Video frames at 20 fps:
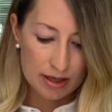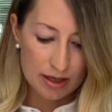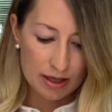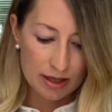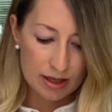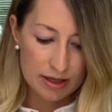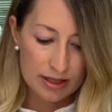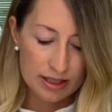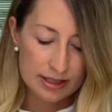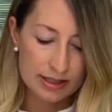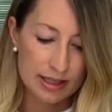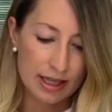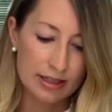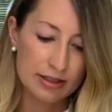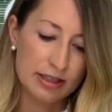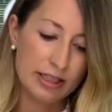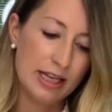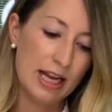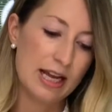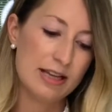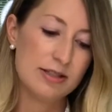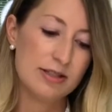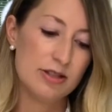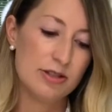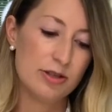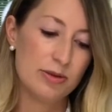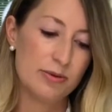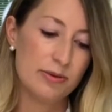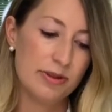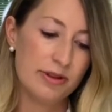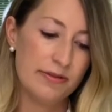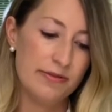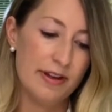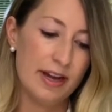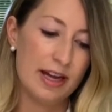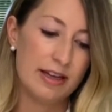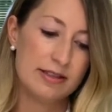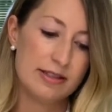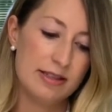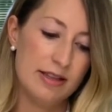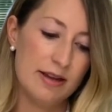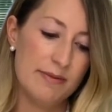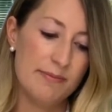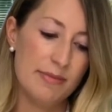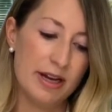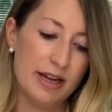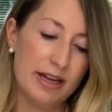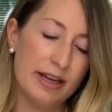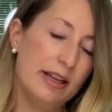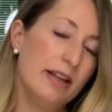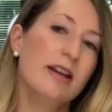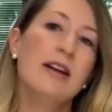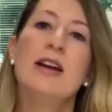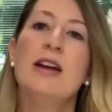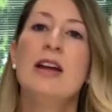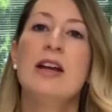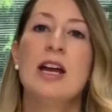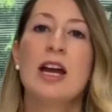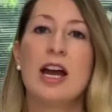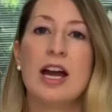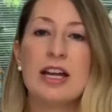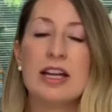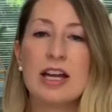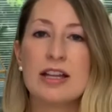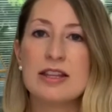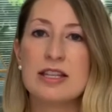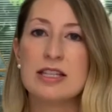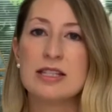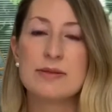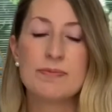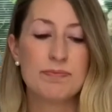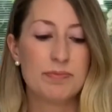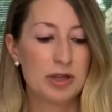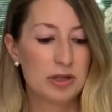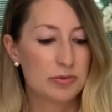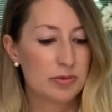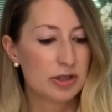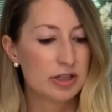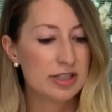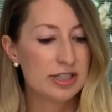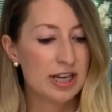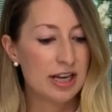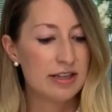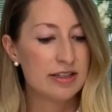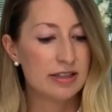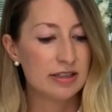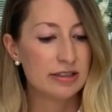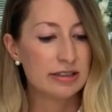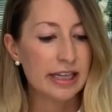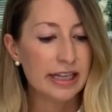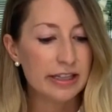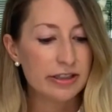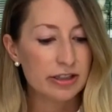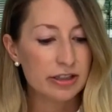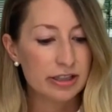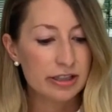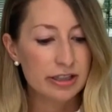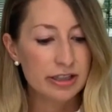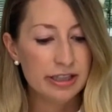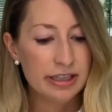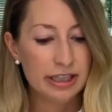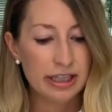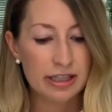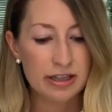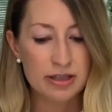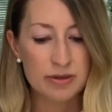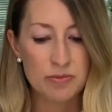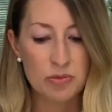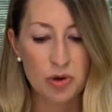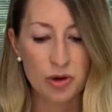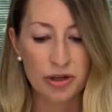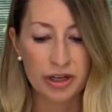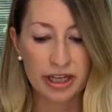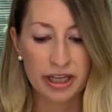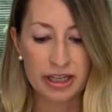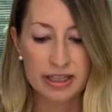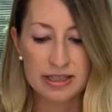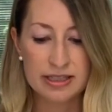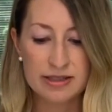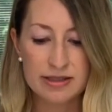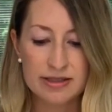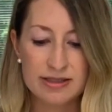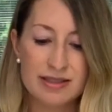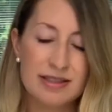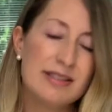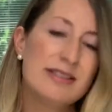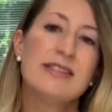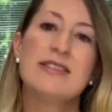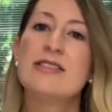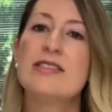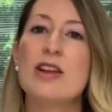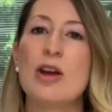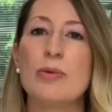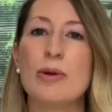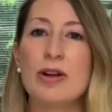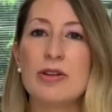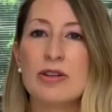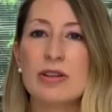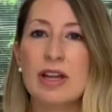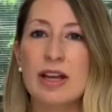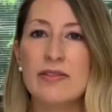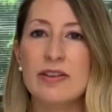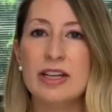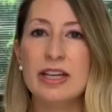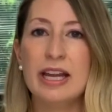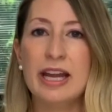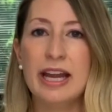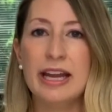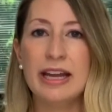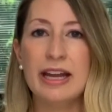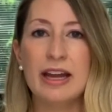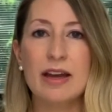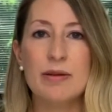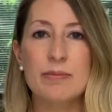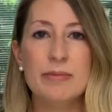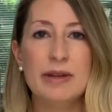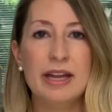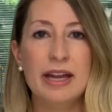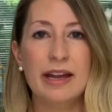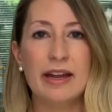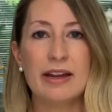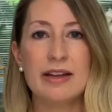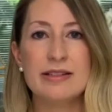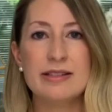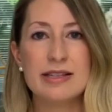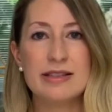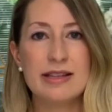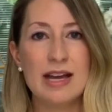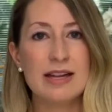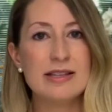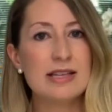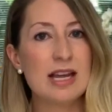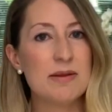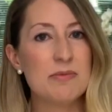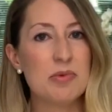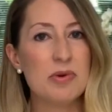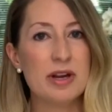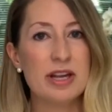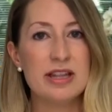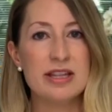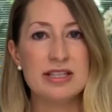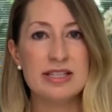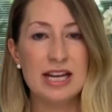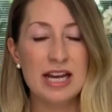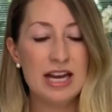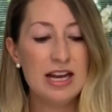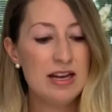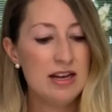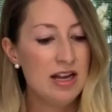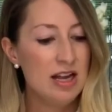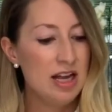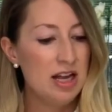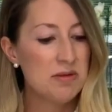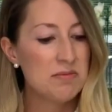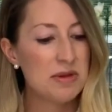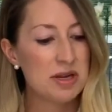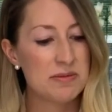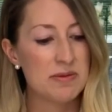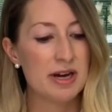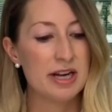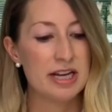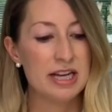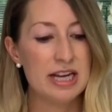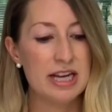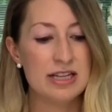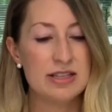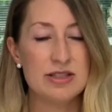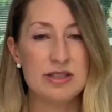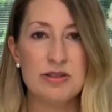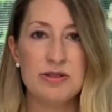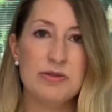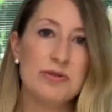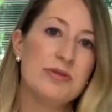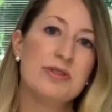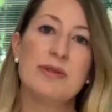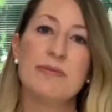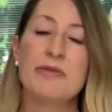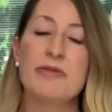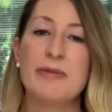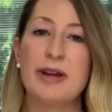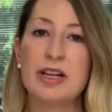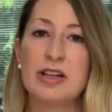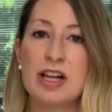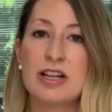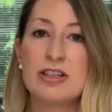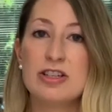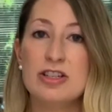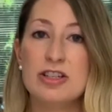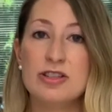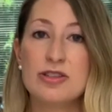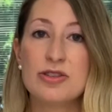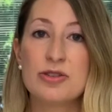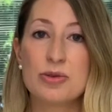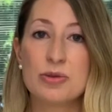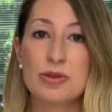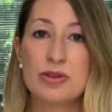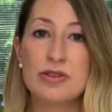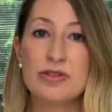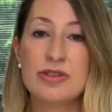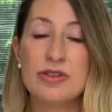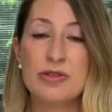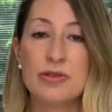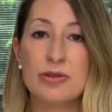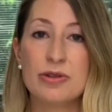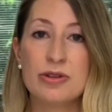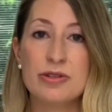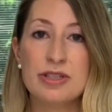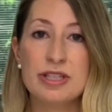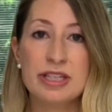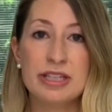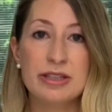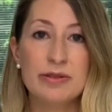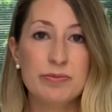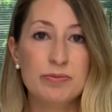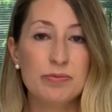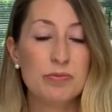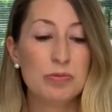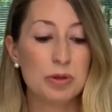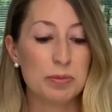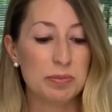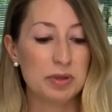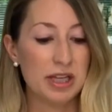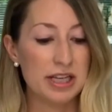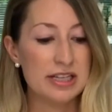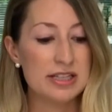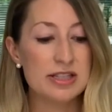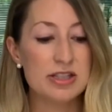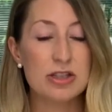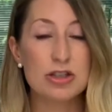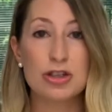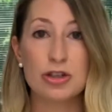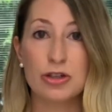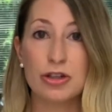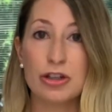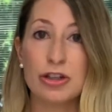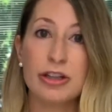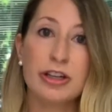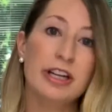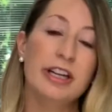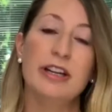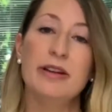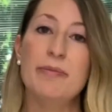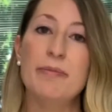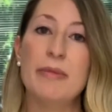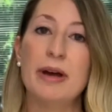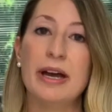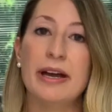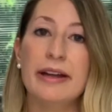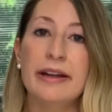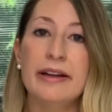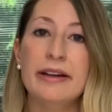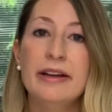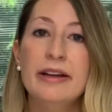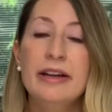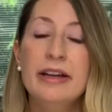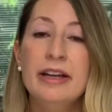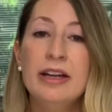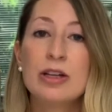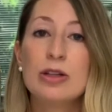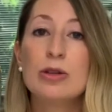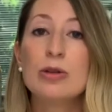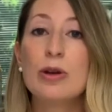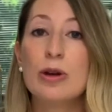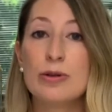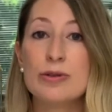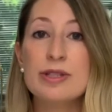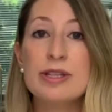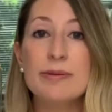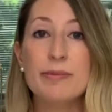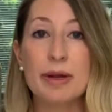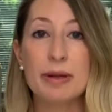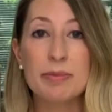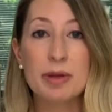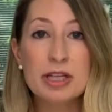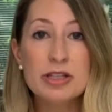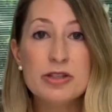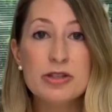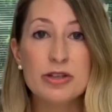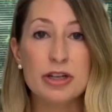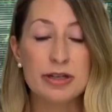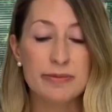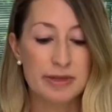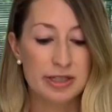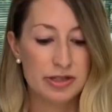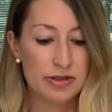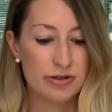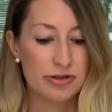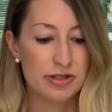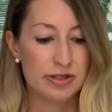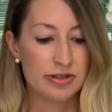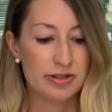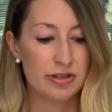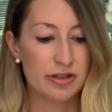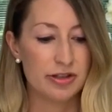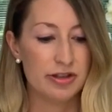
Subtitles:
this likely has to do with the fact that I got this blood work done later in the morning around 11 a.m. and at that time point in the day, my body has used some of my glycogen stores in order to replace sugar in my glucose in my bloodstream. And so this is a good